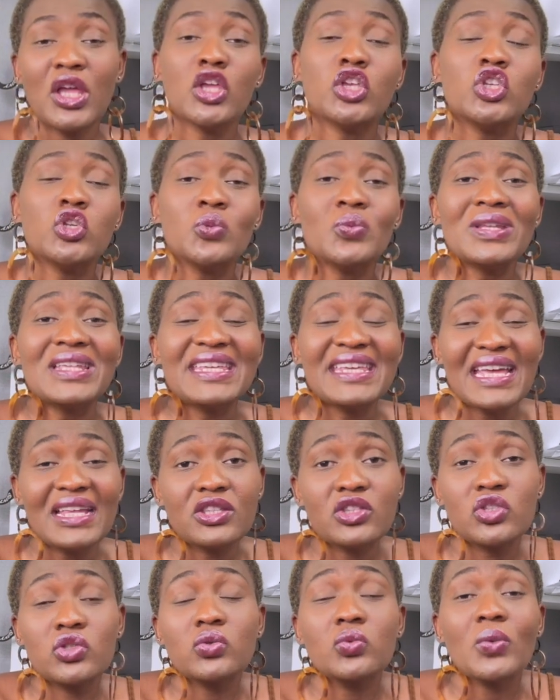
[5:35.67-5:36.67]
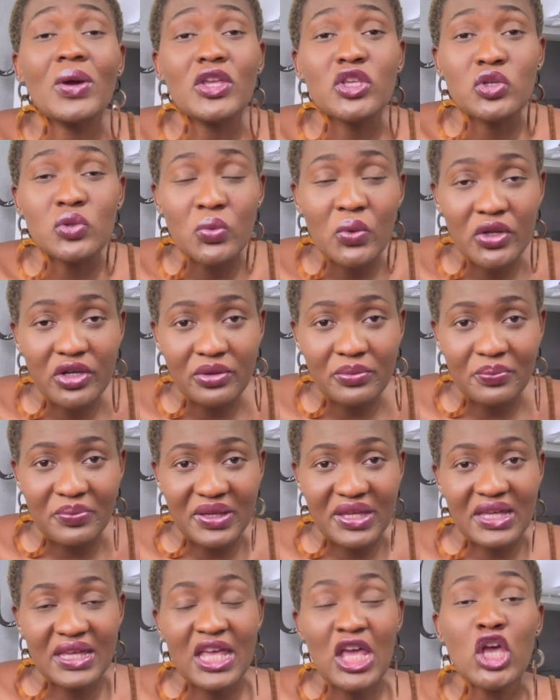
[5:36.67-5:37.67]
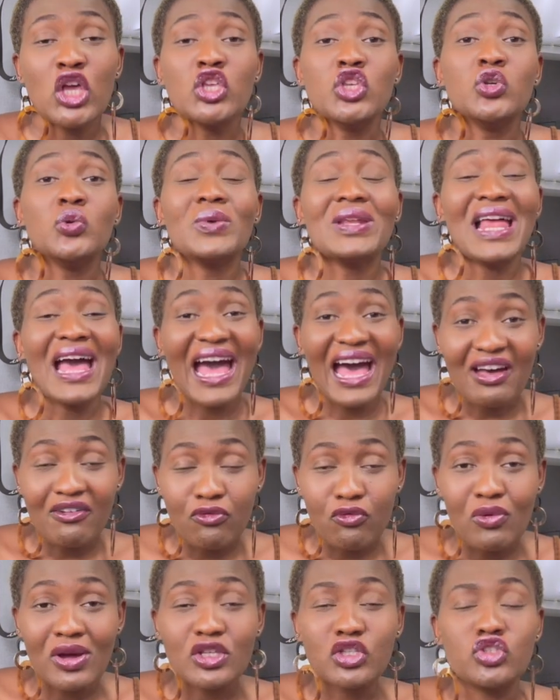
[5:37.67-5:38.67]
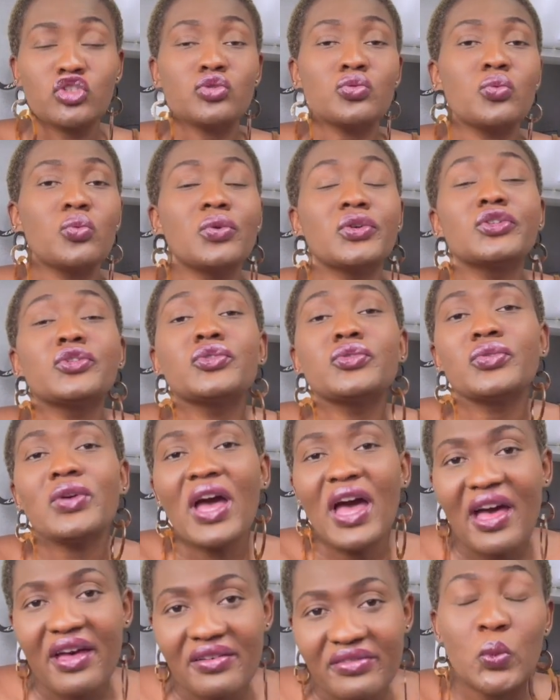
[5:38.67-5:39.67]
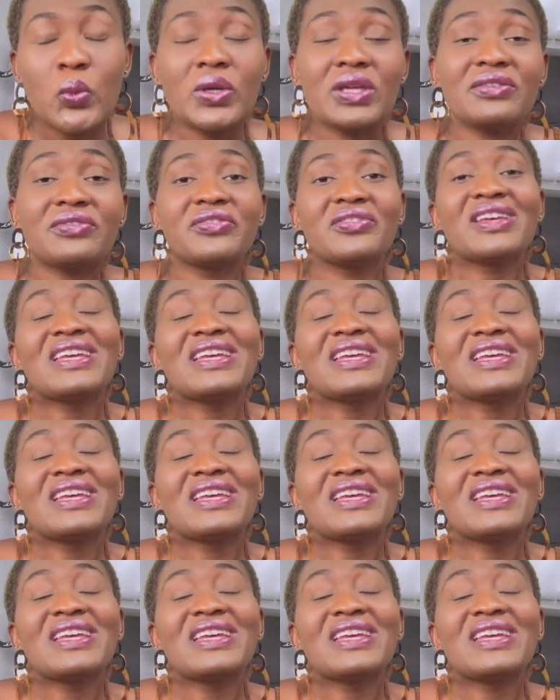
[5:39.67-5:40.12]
You will get to where you want to be. You will have what you want to have with